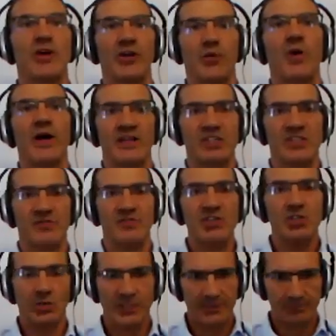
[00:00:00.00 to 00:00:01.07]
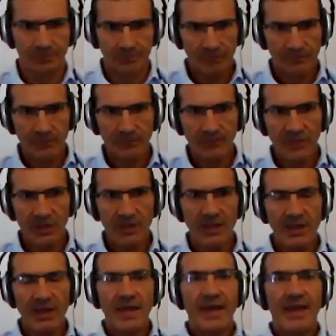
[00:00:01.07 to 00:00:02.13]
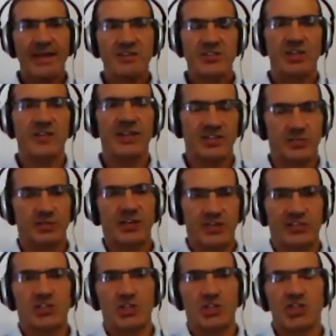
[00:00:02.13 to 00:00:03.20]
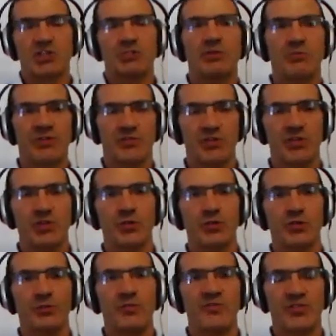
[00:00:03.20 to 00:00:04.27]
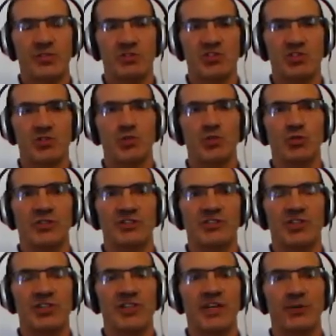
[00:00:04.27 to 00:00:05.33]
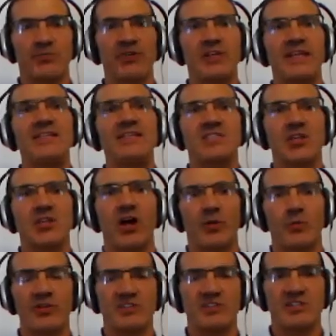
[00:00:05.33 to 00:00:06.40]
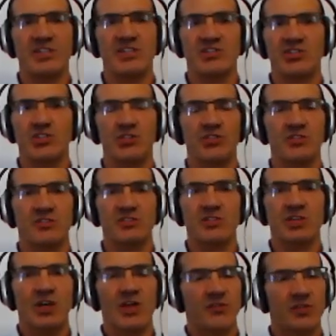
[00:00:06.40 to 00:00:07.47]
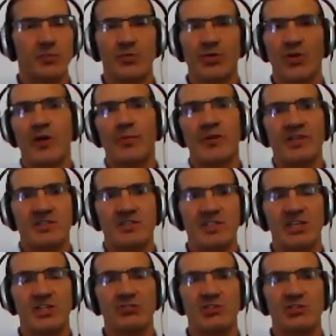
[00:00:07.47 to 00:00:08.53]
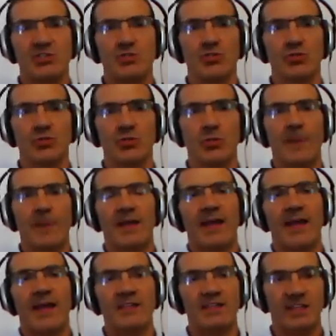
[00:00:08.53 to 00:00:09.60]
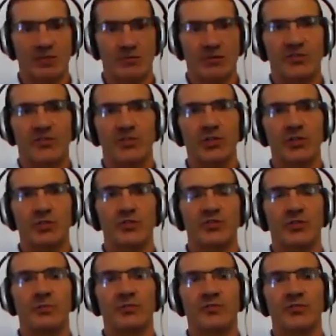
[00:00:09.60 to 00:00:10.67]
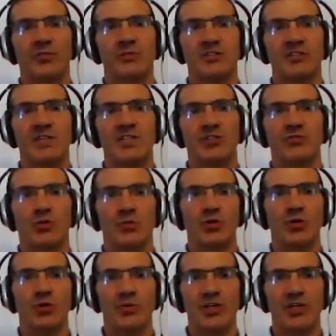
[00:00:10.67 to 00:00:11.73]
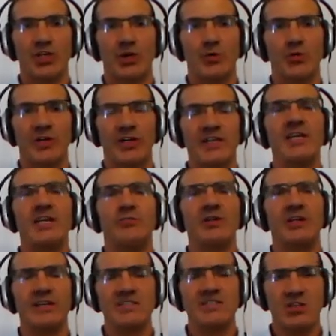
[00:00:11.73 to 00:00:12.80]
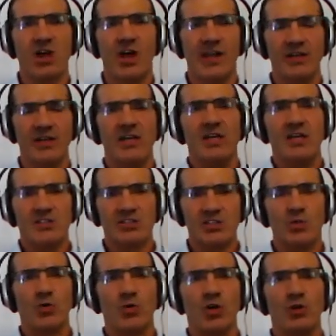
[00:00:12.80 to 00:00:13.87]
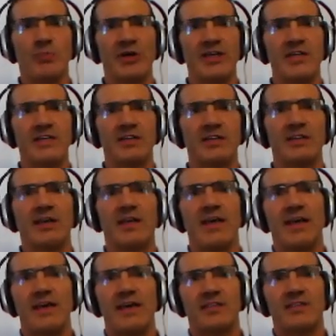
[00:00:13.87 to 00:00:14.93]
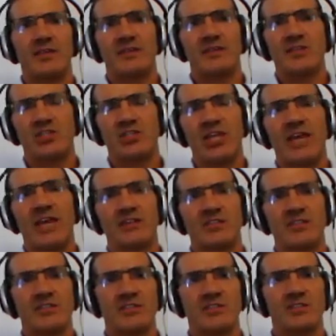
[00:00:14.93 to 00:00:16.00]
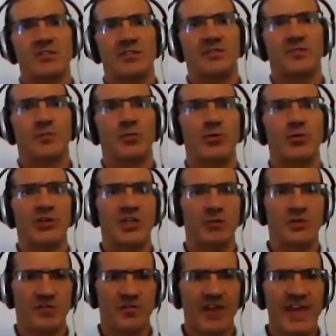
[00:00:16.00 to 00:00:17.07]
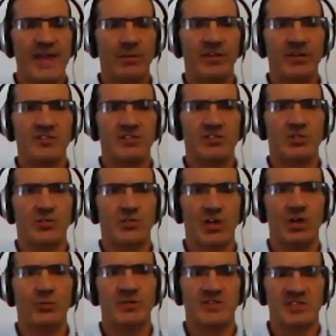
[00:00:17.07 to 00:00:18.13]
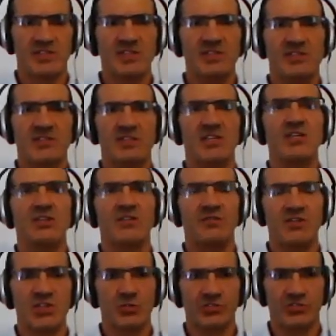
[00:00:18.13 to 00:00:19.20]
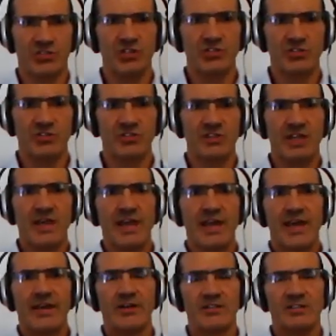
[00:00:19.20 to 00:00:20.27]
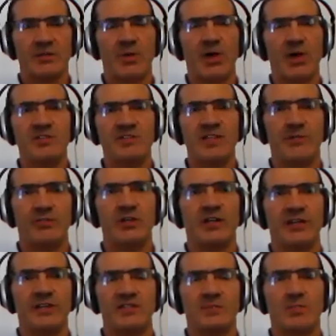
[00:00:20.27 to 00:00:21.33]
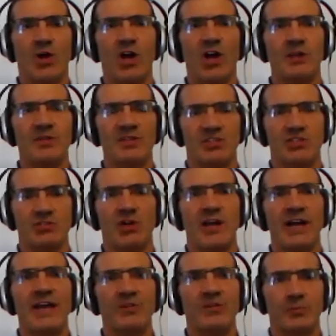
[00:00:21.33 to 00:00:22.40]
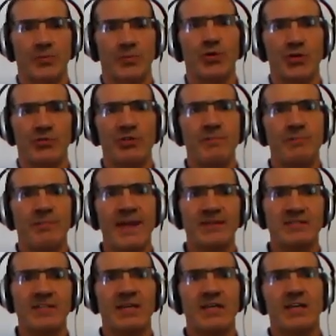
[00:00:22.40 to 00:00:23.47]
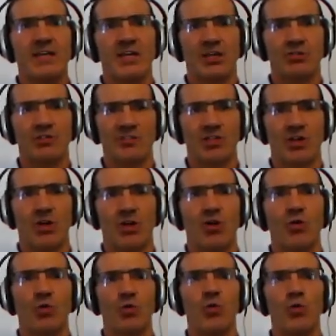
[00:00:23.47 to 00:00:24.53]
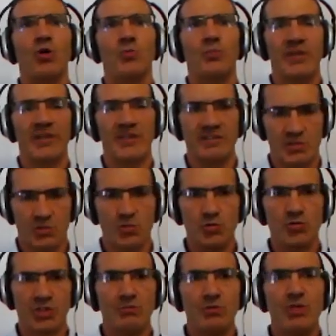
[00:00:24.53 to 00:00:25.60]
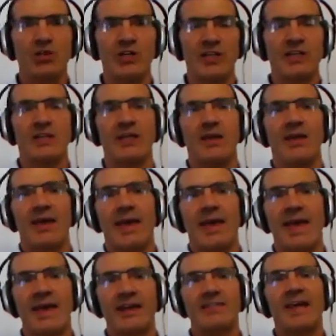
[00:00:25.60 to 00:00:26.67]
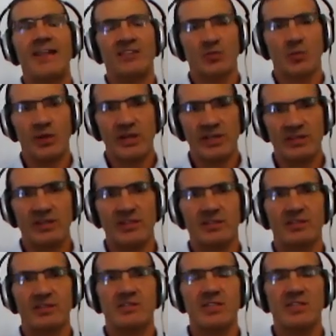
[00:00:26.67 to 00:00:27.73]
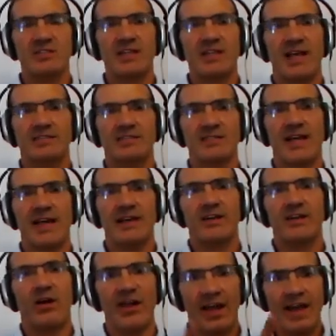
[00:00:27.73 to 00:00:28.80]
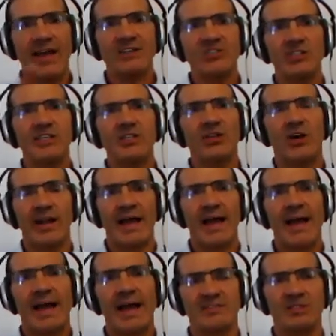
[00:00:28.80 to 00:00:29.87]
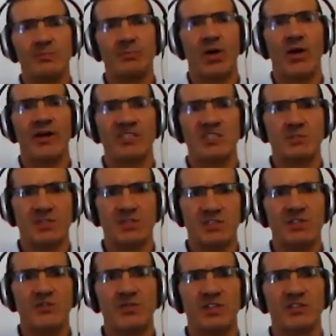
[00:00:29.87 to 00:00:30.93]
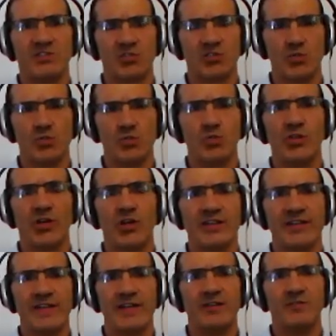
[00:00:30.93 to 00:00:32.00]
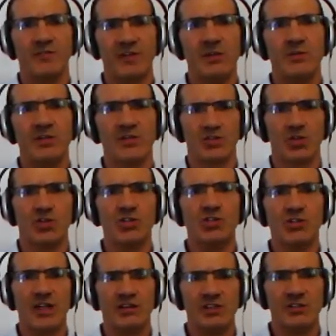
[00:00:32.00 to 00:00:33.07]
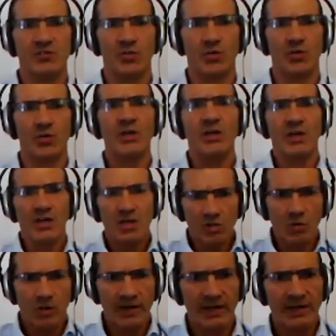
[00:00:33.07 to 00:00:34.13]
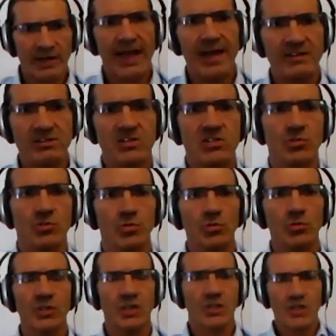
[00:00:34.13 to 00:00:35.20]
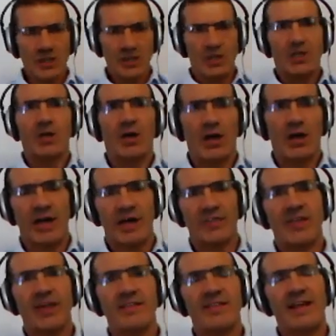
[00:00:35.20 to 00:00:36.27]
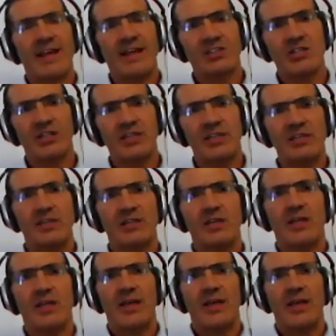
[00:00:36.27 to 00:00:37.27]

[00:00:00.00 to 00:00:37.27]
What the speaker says: one-on-one individually. And so that's really a tertiary referral from a school. And so you get a real insight when you're seeing students from primary and secondary school, and you get the referral from a teacher or wellbeing coordinator. You get a real insight to the wellbeing and the challenges of working with families to help assist individual students. And I suppose that really inspired me to try to have a broader impact across a whole wellbeing school community. And that's where the 6-Star started. I actually got asked by a specific school that I'd done a fair bit of contracting for, quite a large school. They'd actually